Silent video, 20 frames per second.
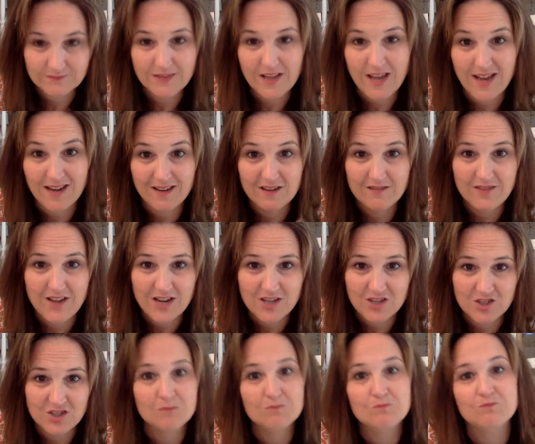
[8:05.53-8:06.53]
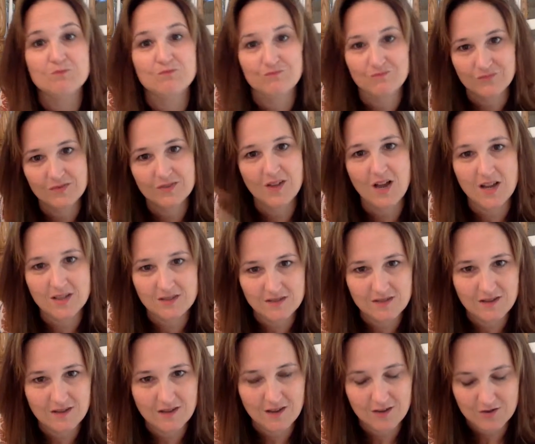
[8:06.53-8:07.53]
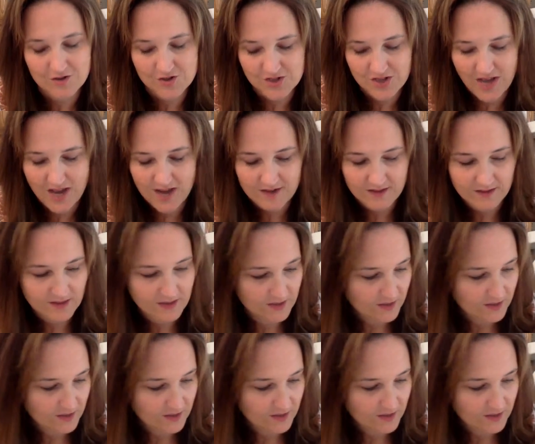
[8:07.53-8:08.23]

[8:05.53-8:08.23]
and have actually gotten to the other side.